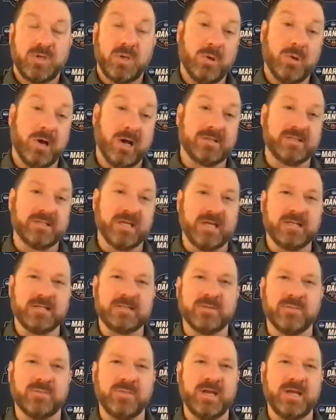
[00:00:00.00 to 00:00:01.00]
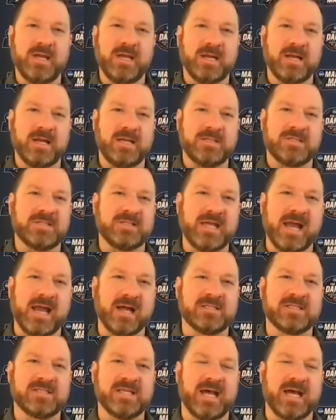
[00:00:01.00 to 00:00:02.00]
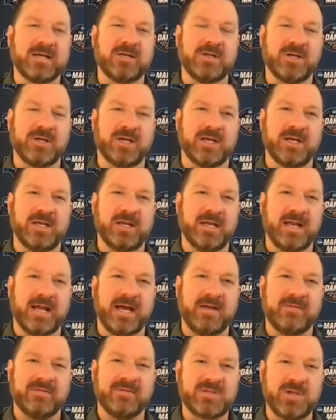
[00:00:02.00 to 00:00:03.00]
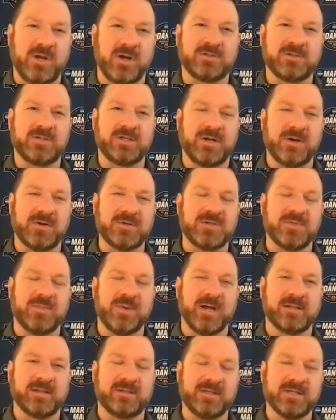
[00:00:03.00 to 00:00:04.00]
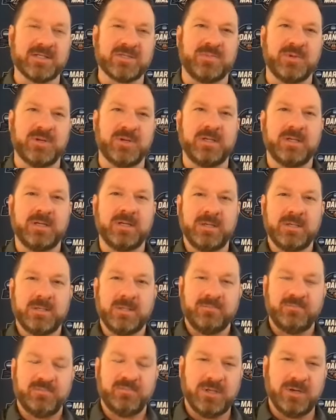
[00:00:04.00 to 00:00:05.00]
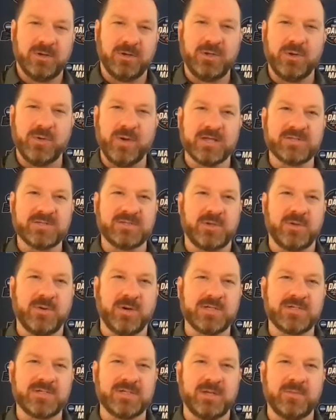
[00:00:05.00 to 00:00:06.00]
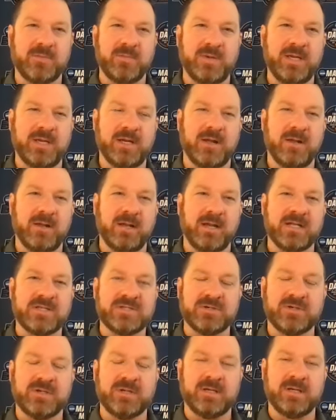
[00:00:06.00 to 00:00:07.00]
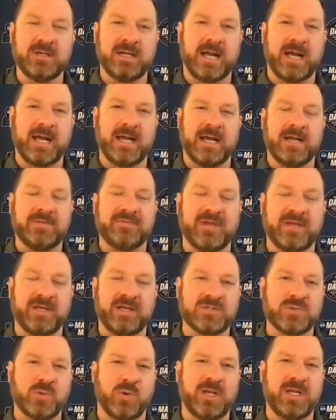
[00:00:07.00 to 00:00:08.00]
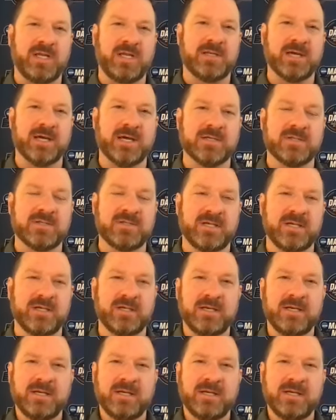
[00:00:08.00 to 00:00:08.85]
Well, I think to me, it's the outside looking in. I haven't talked to Coach about this, but you know, you asked the question to me and I'll answer it. Like, I think it's what he does. It